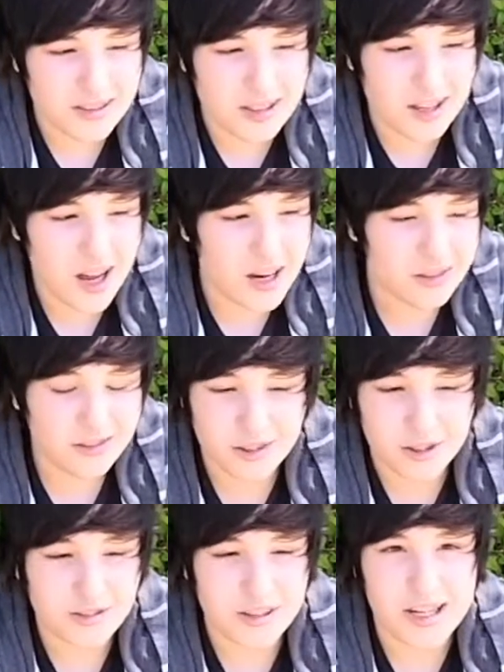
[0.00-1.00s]
That I
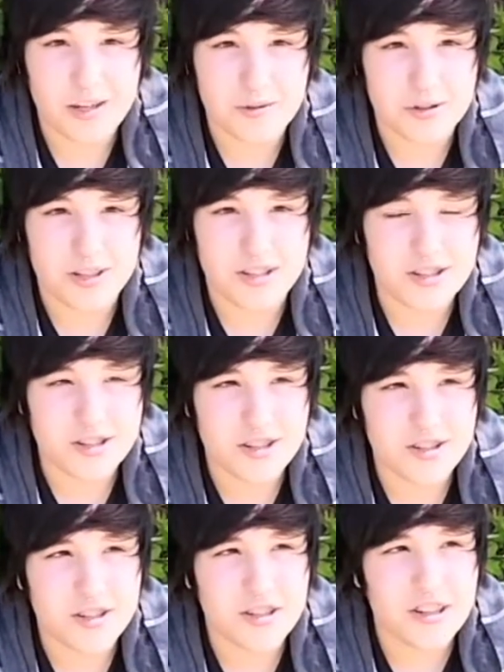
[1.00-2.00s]
learned the name
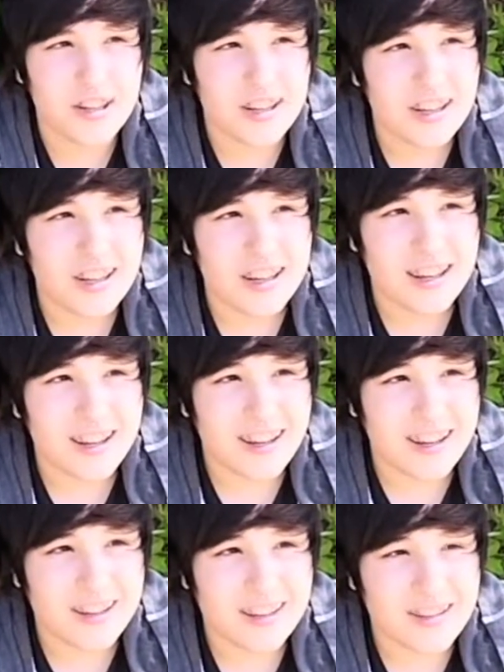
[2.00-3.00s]
transgender,
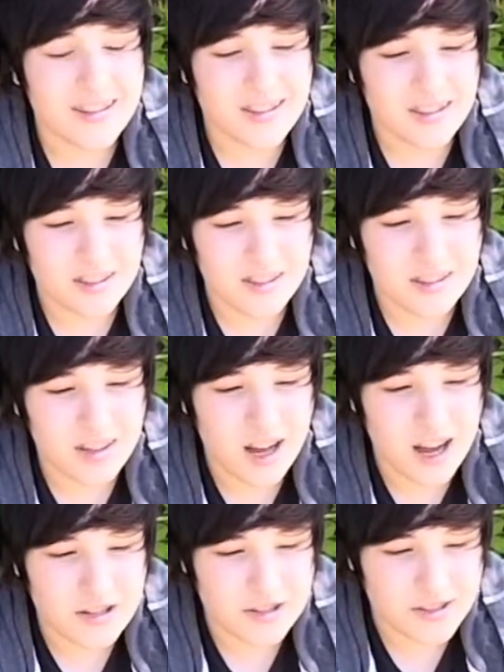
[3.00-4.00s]
and
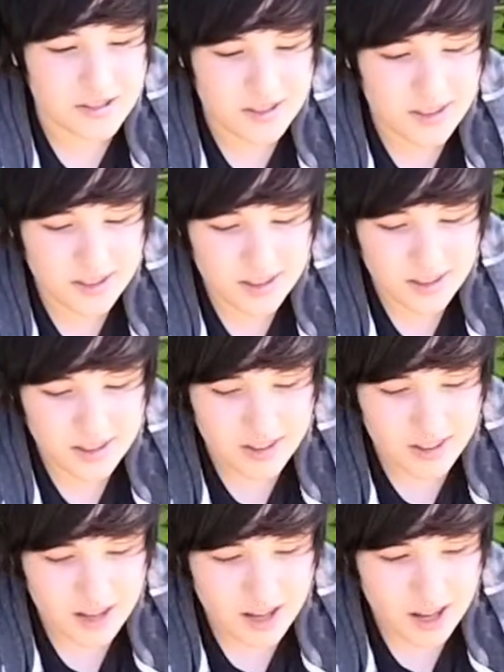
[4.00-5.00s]
I just
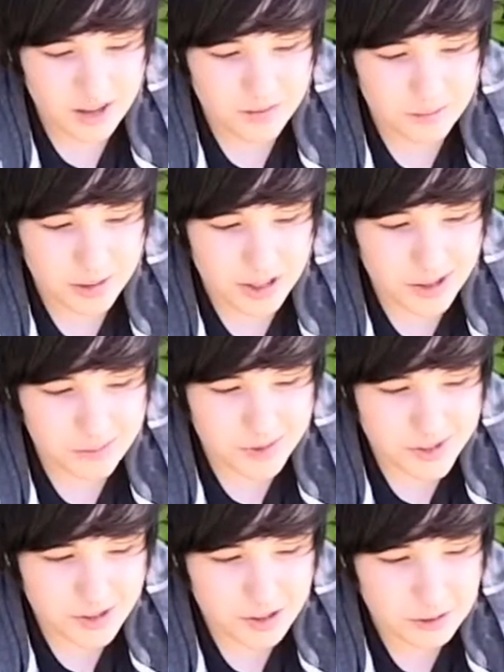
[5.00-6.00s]
have become
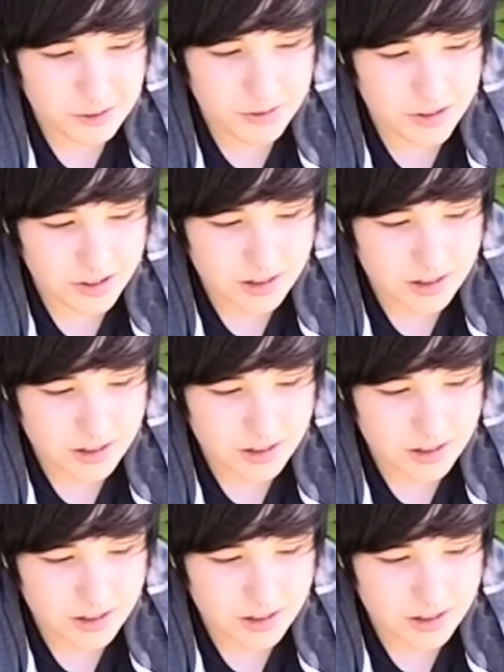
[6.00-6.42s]
so